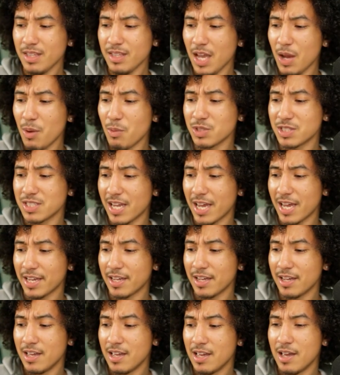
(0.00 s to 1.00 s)
and was like,
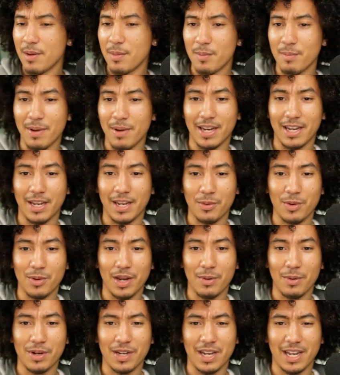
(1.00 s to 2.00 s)
man, they were
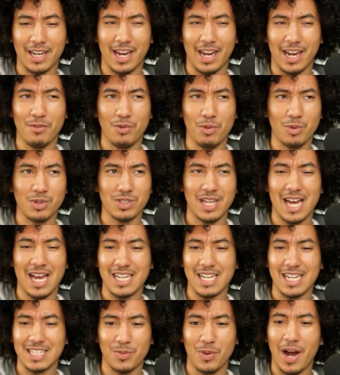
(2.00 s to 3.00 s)
they were like everyone was
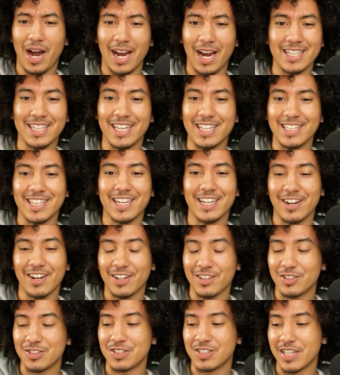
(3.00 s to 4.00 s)
asking why, and they didn't
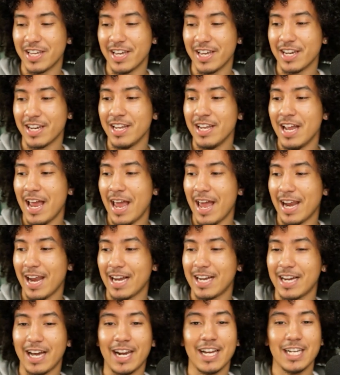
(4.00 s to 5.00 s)
understand and I
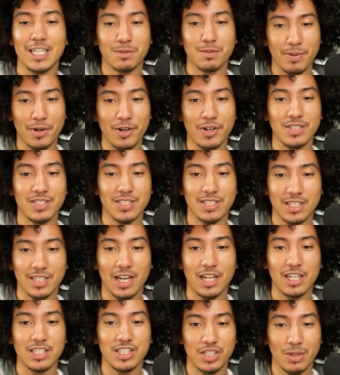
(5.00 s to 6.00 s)
kind of experienced
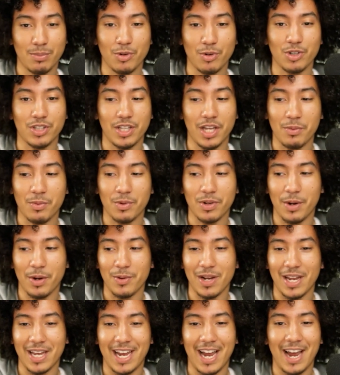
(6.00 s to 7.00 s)
a similar thing where they
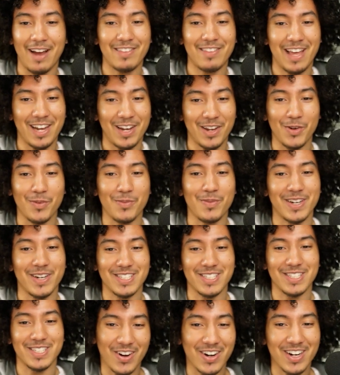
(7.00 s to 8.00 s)
would like have that little bit of
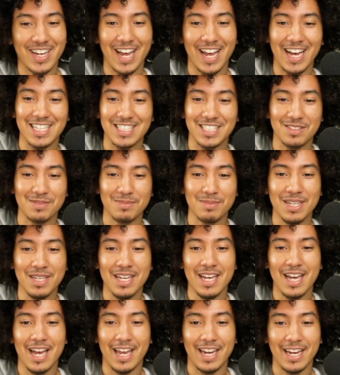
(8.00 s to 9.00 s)
sarcasm
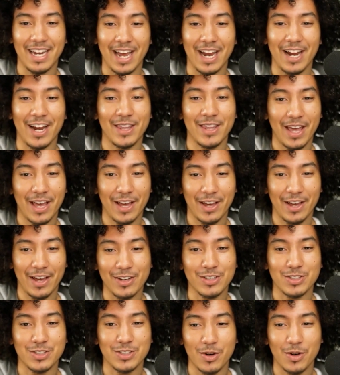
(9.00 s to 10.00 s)
yeah. and that and that
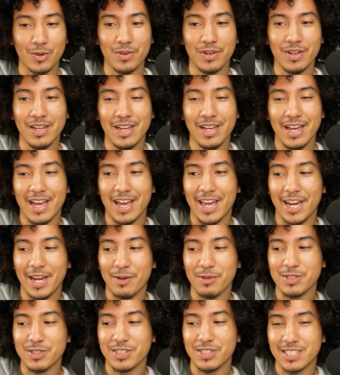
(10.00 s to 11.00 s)
undertone, and
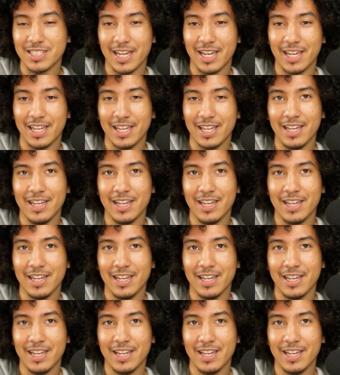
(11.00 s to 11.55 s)
it was just like,